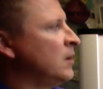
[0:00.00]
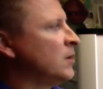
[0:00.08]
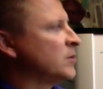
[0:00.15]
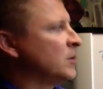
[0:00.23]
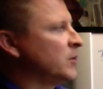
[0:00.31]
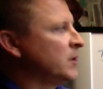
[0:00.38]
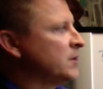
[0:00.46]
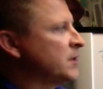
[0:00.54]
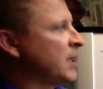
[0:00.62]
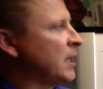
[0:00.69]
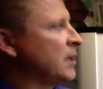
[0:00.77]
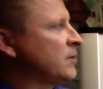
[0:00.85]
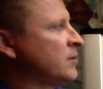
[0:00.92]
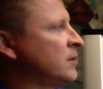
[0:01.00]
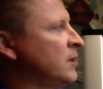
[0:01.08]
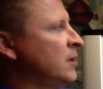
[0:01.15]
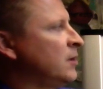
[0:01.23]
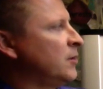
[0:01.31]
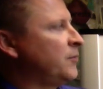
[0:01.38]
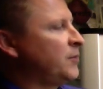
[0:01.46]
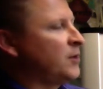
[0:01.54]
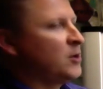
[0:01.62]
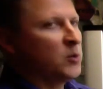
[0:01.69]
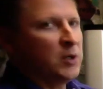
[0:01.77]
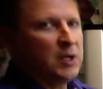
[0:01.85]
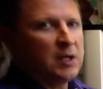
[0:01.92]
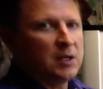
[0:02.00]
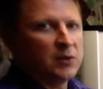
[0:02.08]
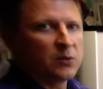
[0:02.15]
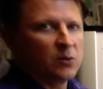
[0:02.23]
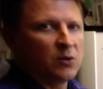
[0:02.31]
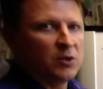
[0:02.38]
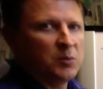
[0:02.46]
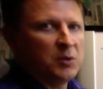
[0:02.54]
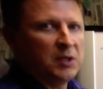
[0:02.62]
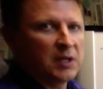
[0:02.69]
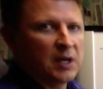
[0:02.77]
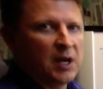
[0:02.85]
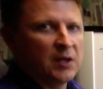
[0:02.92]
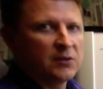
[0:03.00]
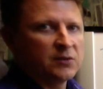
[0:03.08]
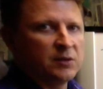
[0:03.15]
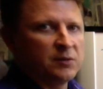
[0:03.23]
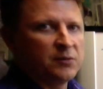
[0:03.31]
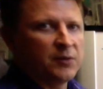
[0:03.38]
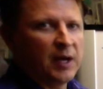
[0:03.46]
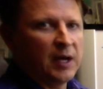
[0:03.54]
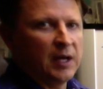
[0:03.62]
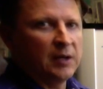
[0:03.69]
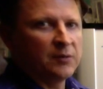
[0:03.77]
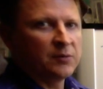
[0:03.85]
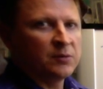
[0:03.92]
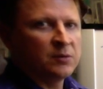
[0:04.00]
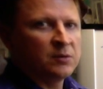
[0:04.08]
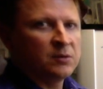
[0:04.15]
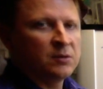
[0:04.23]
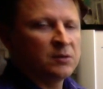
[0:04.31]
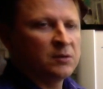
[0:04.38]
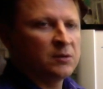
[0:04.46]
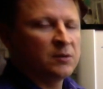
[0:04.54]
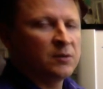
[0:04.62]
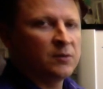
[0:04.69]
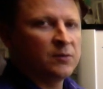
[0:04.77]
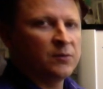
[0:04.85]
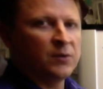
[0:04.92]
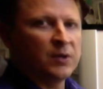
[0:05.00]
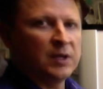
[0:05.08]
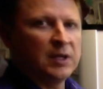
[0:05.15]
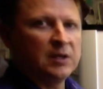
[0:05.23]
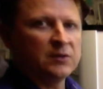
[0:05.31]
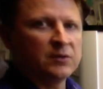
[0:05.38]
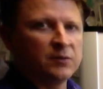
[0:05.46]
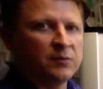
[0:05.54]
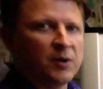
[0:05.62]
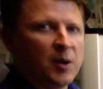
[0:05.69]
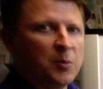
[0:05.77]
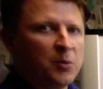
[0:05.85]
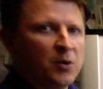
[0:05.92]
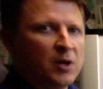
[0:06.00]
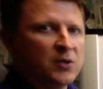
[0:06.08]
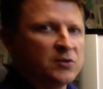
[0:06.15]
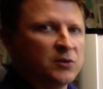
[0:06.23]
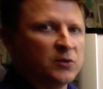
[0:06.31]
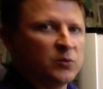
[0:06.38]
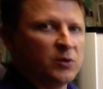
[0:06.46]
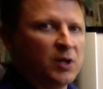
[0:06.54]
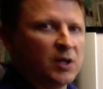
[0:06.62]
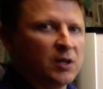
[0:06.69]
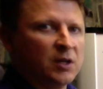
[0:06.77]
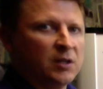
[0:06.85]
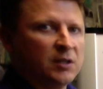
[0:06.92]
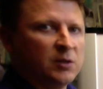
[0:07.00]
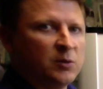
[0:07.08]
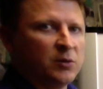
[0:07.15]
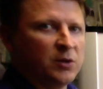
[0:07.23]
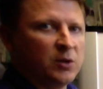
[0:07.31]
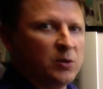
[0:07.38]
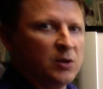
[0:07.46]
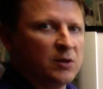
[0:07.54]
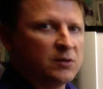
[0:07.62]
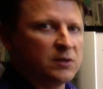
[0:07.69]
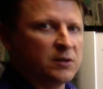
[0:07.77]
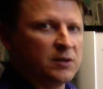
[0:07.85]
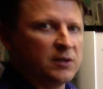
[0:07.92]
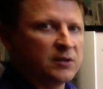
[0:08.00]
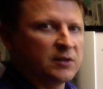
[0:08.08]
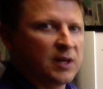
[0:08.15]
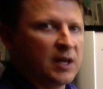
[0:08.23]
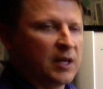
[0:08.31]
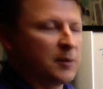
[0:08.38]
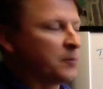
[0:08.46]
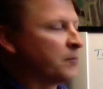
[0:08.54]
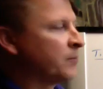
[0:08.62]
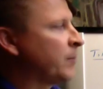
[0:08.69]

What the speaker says: So in this case, the flow in is going to be a constant 5. For ease of operations, we're not going to deal with units at this time.